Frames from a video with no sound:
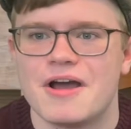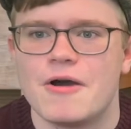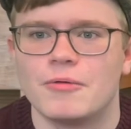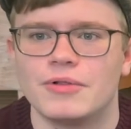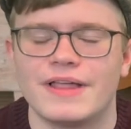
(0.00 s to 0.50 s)

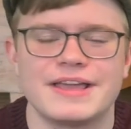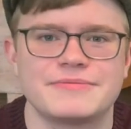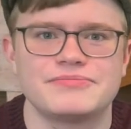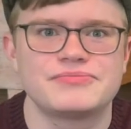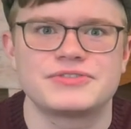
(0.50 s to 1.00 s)
will like
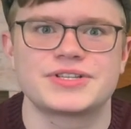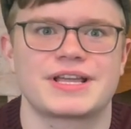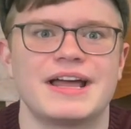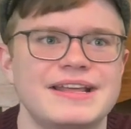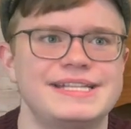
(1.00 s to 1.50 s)
just
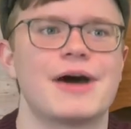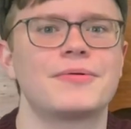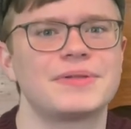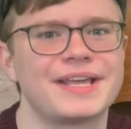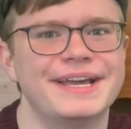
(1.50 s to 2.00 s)
kind of
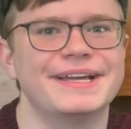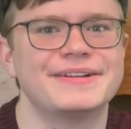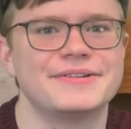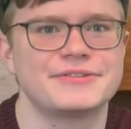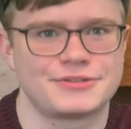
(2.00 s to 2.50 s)
downplay
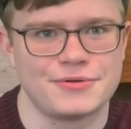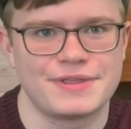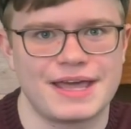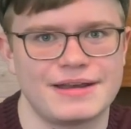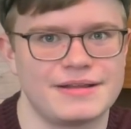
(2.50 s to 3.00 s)
it so
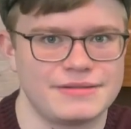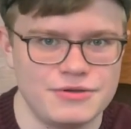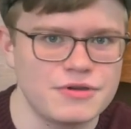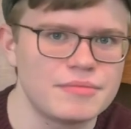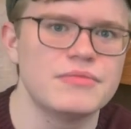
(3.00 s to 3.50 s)
that
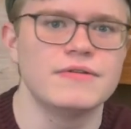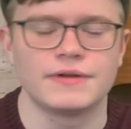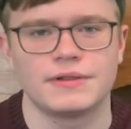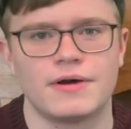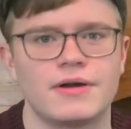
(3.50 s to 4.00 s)
you can move
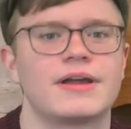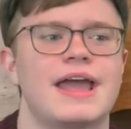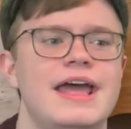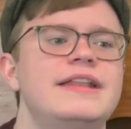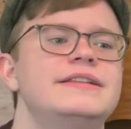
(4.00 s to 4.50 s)
along
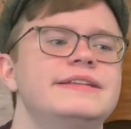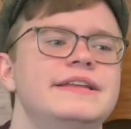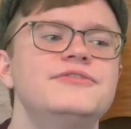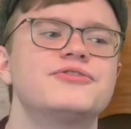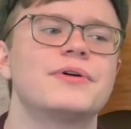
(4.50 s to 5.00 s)
and
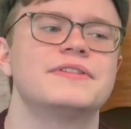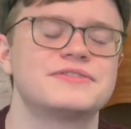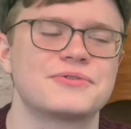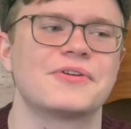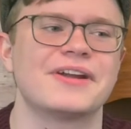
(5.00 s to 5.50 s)
enjoy the
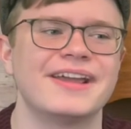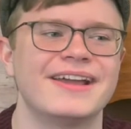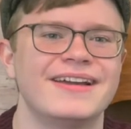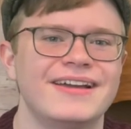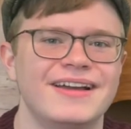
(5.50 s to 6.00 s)
story.
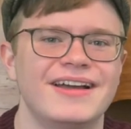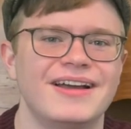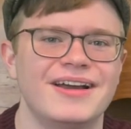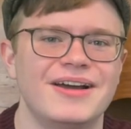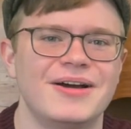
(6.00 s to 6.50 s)

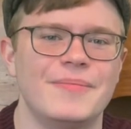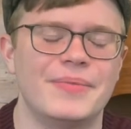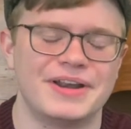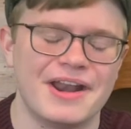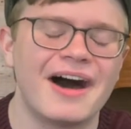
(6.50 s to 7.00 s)

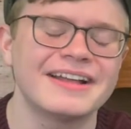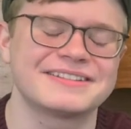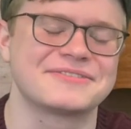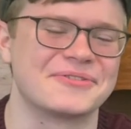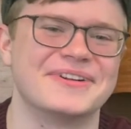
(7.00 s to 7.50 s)
But not
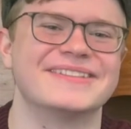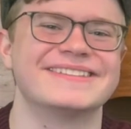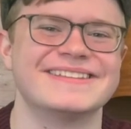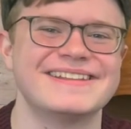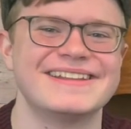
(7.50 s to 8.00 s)

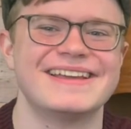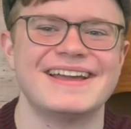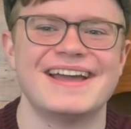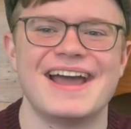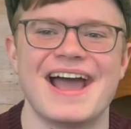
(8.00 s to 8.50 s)
Sorenson.
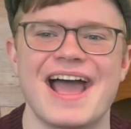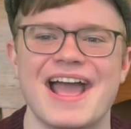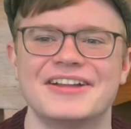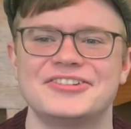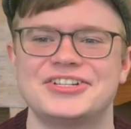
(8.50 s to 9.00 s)

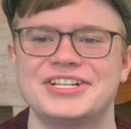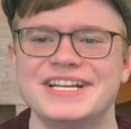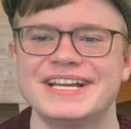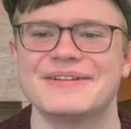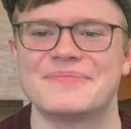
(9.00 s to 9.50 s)

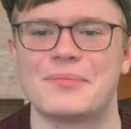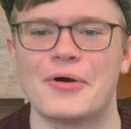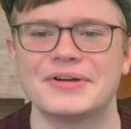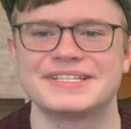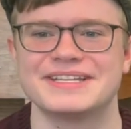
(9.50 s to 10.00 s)
She
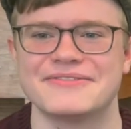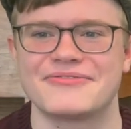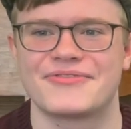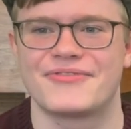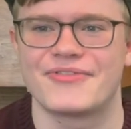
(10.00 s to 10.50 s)
puts
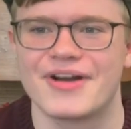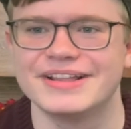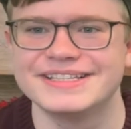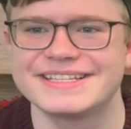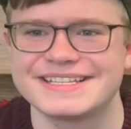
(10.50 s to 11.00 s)
it
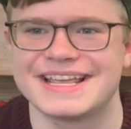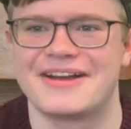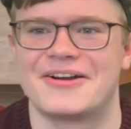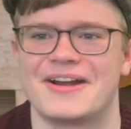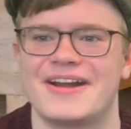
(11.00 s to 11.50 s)
front and
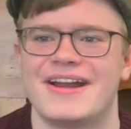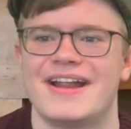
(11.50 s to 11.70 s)
center